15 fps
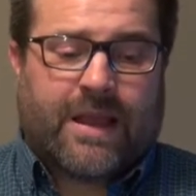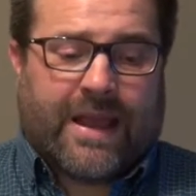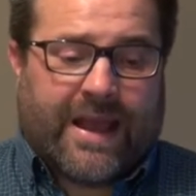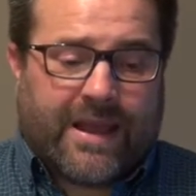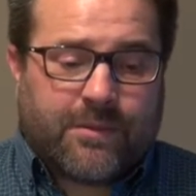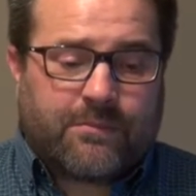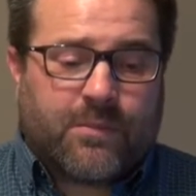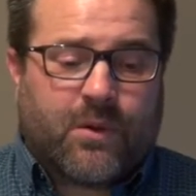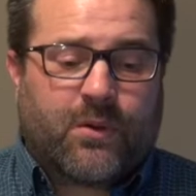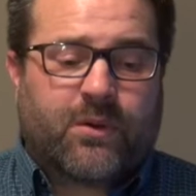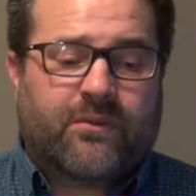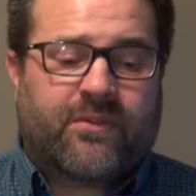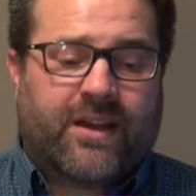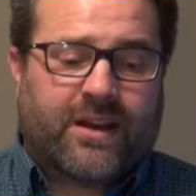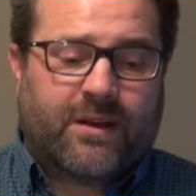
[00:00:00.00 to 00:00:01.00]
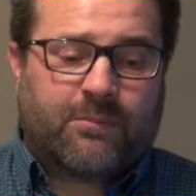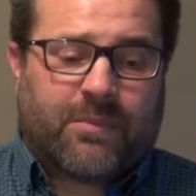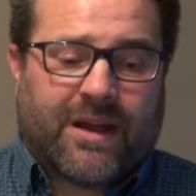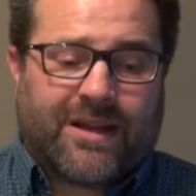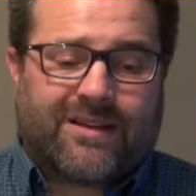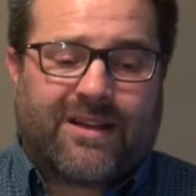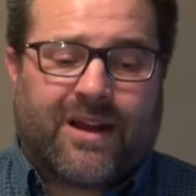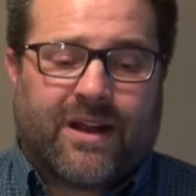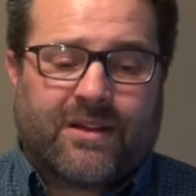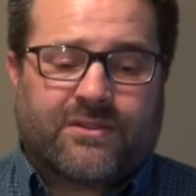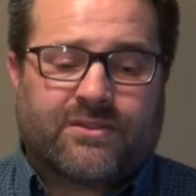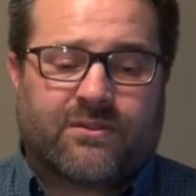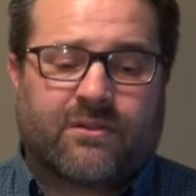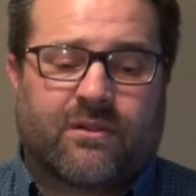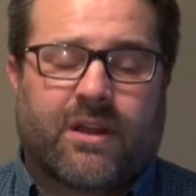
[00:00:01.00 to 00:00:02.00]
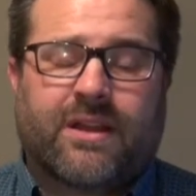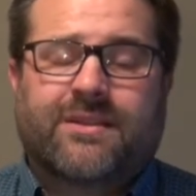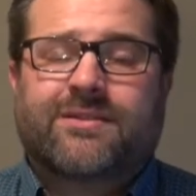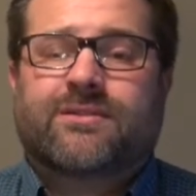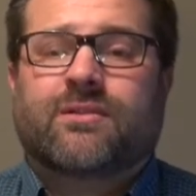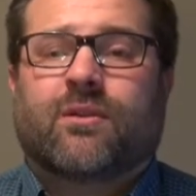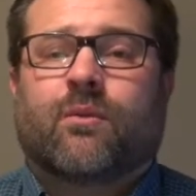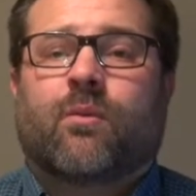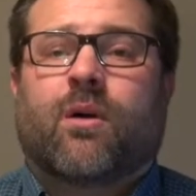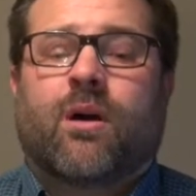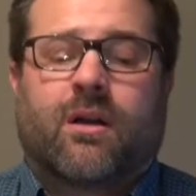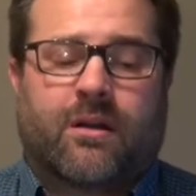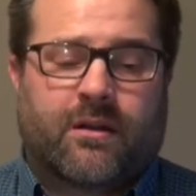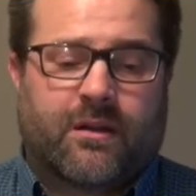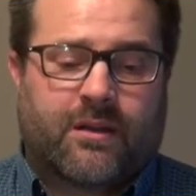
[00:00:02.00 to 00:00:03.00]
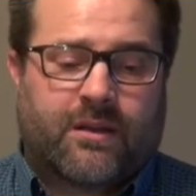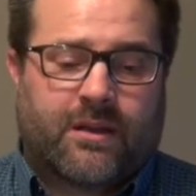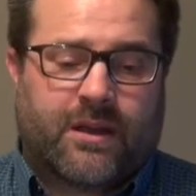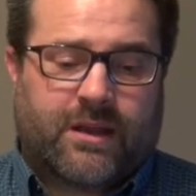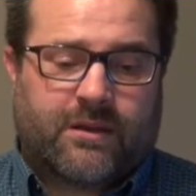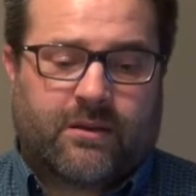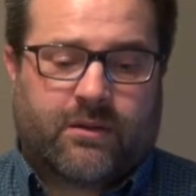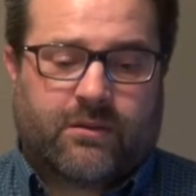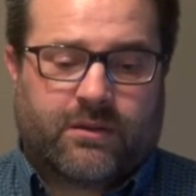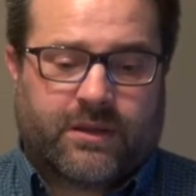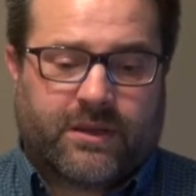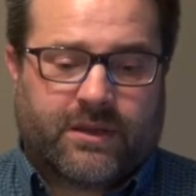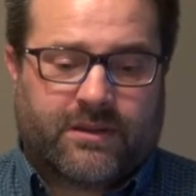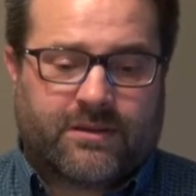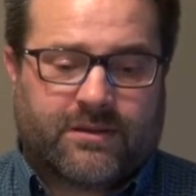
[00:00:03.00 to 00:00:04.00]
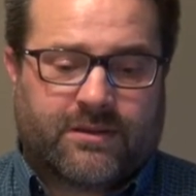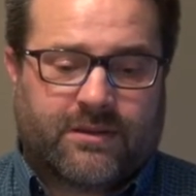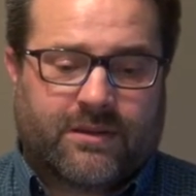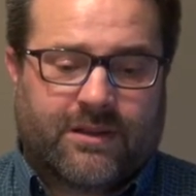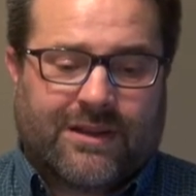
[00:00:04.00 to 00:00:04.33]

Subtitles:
and motivated by God's grace to walk in holiness,